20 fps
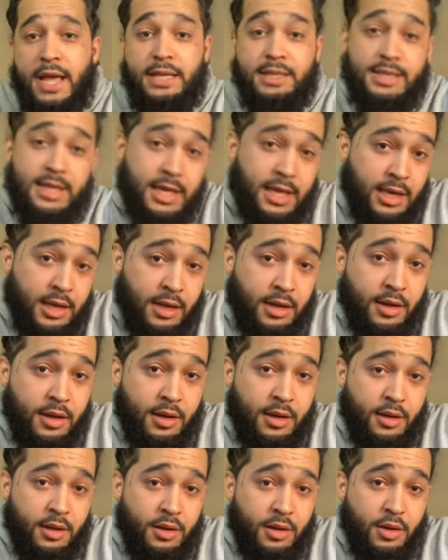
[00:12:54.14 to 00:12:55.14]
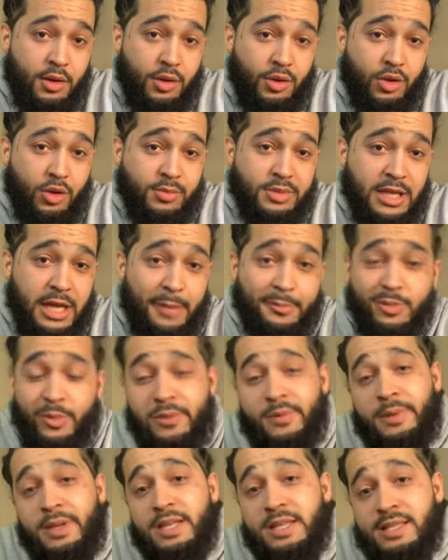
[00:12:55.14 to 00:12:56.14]
18. You know what I'm saying? I'm
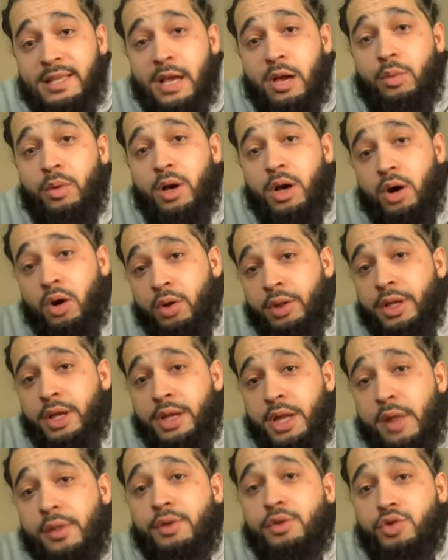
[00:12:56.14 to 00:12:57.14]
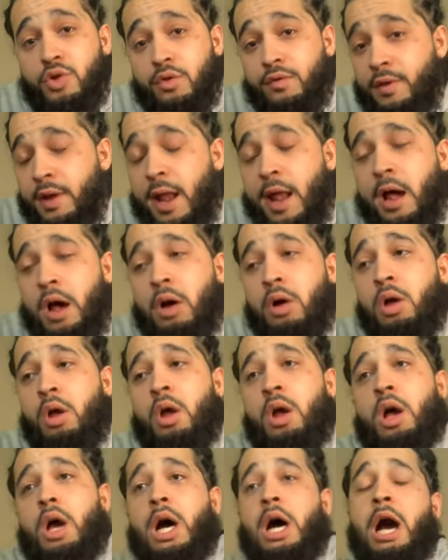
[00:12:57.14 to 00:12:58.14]
supposed to be in a cell with only another juvenile.
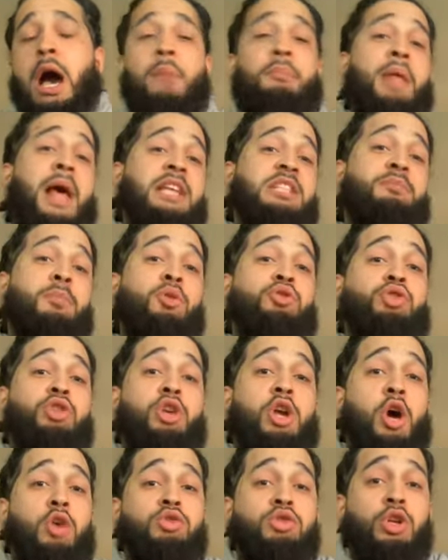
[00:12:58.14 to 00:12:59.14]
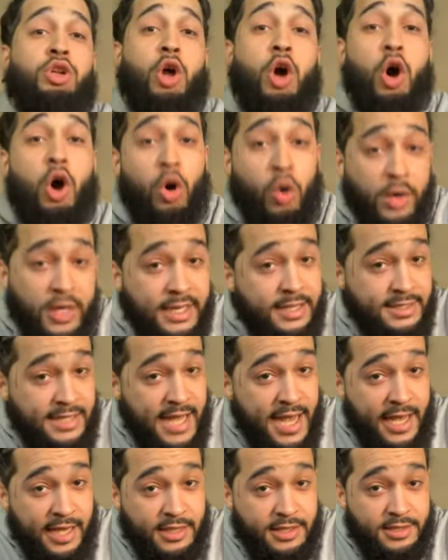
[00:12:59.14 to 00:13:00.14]
Uh, I'm not supposed to go to the holding
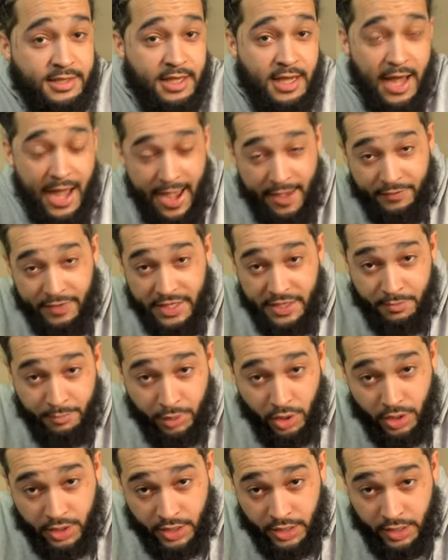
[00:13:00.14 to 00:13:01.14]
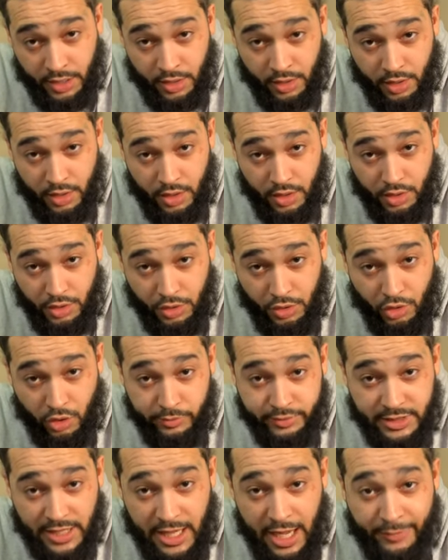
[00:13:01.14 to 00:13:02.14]
tanks in booking. You know what
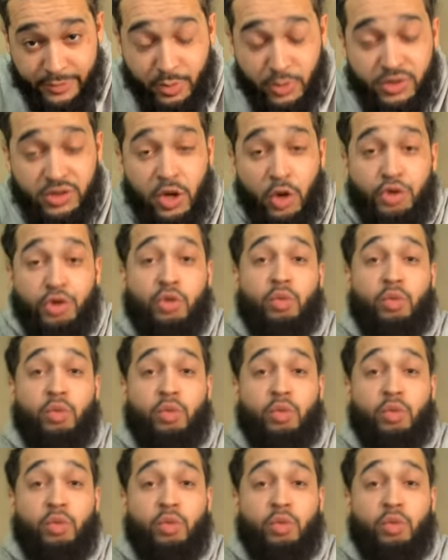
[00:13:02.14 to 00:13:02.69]
I'm saying? I'm supposed to go